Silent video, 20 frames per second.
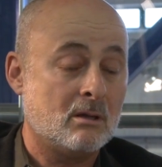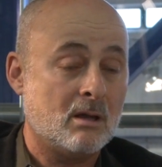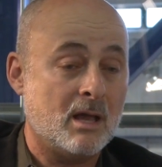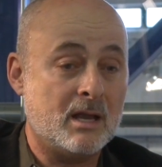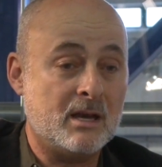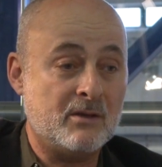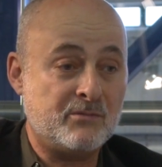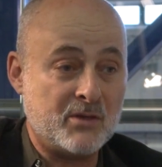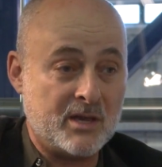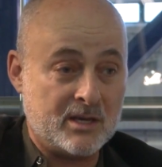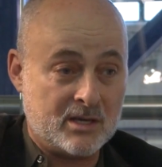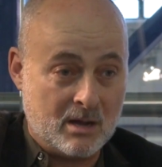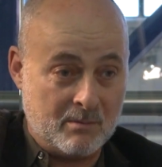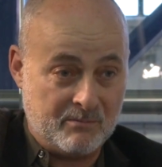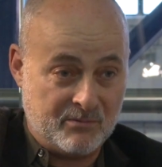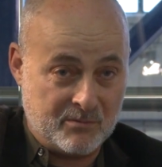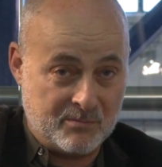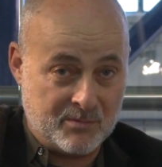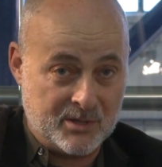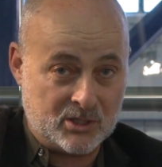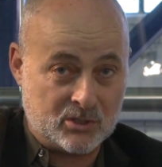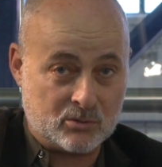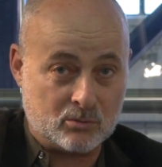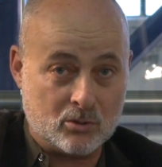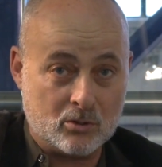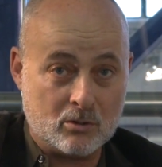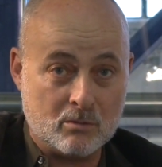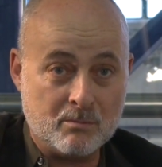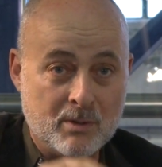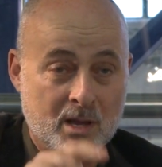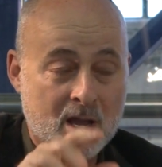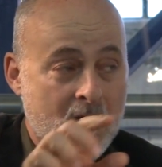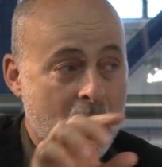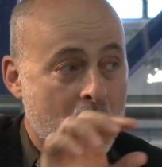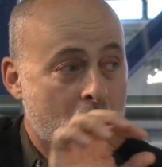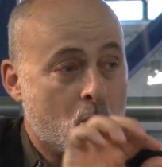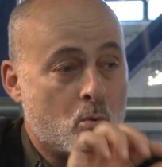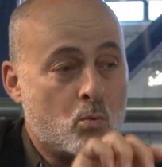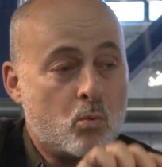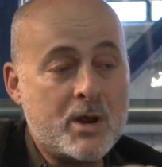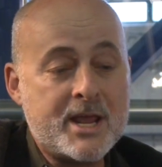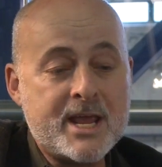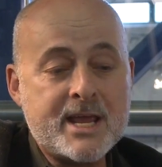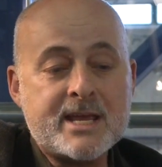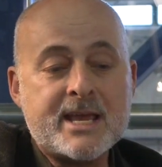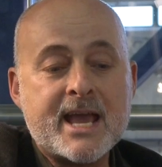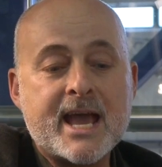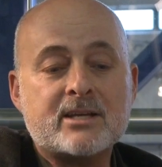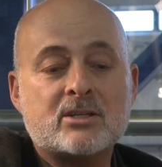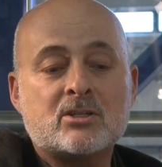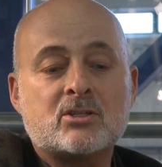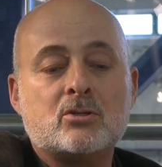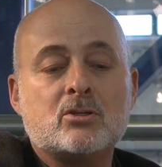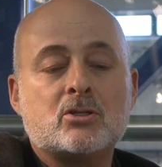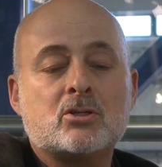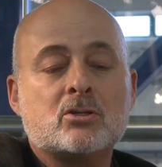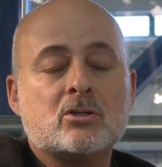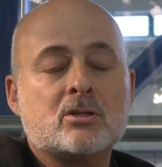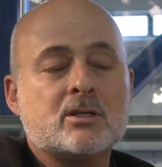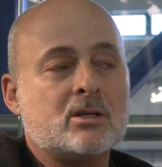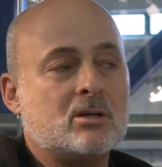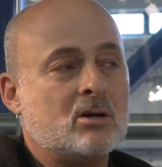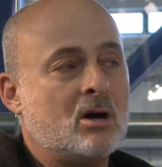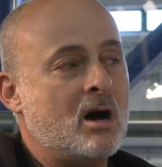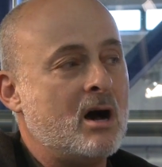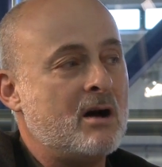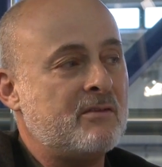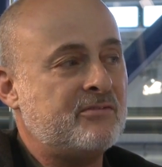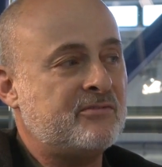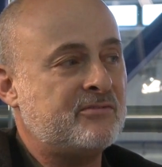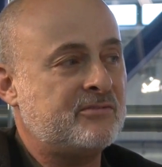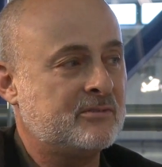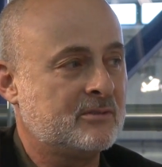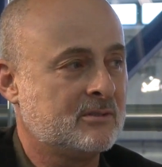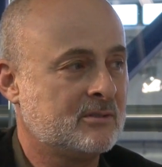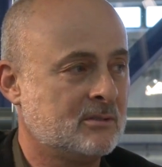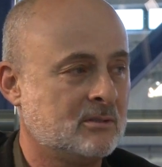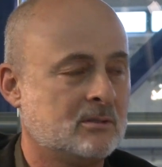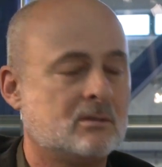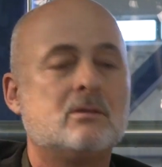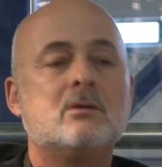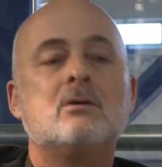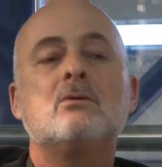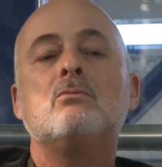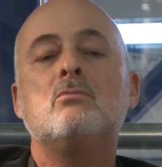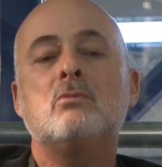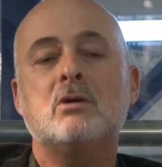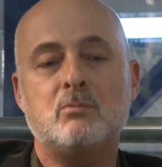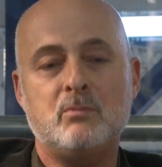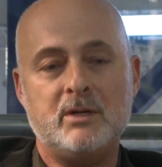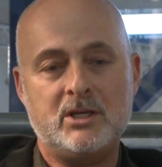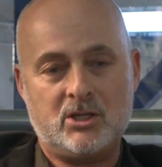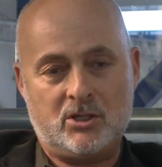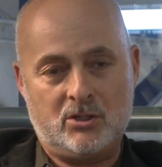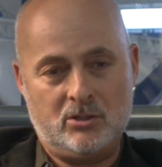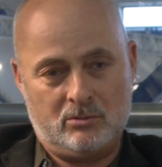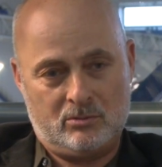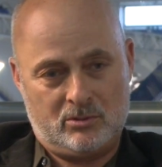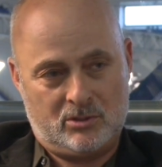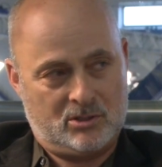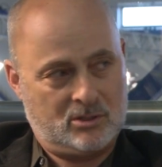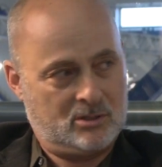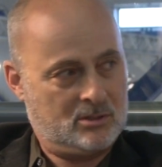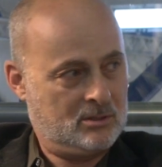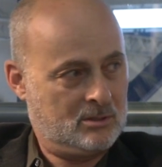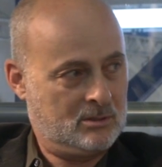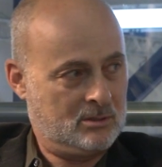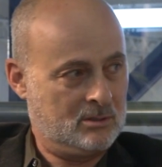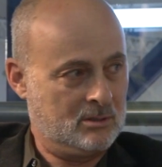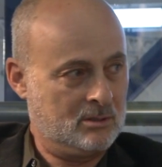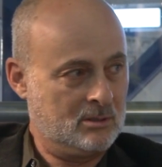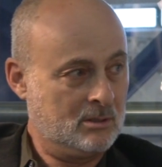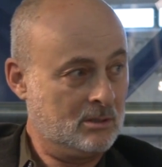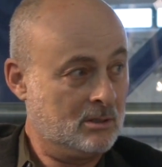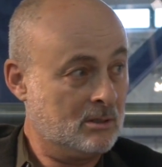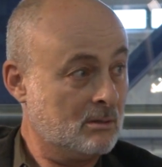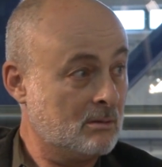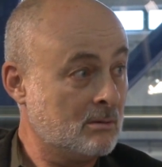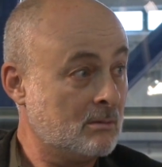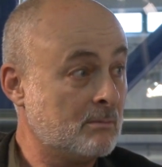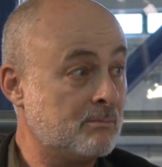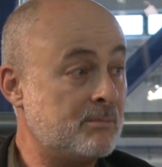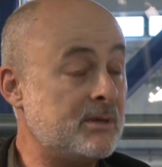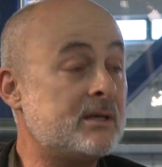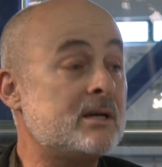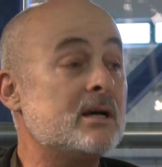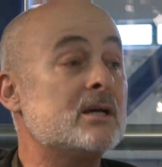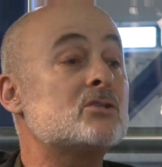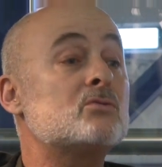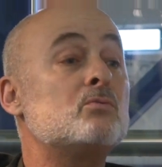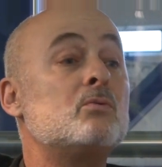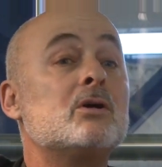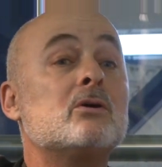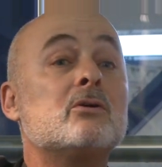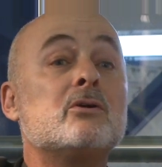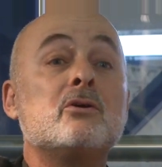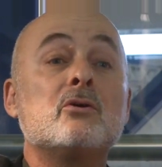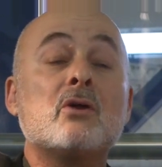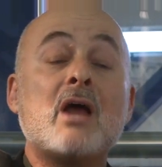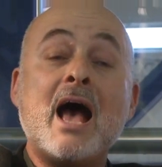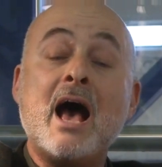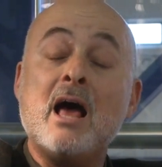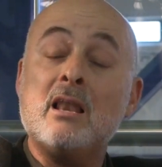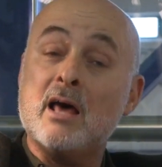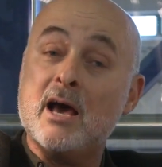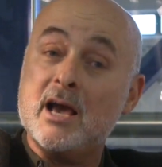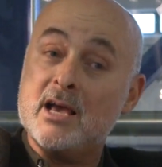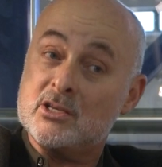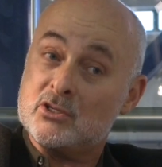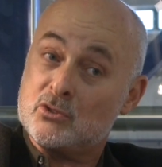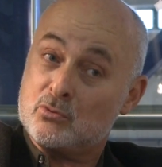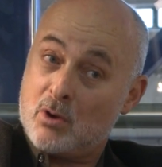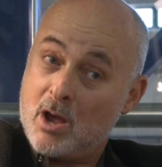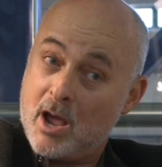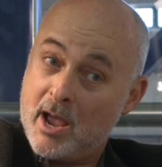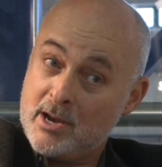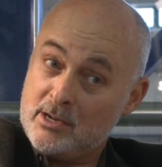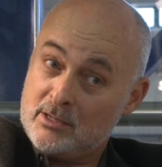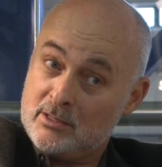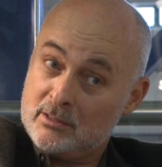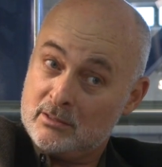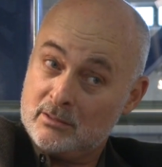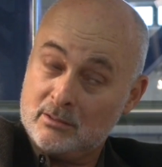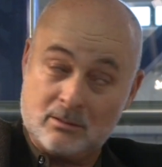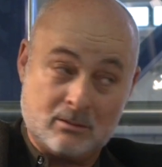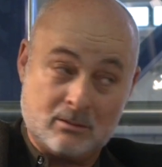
And if they come from this room, we get to turn it off when we choose, because we're your allies, right?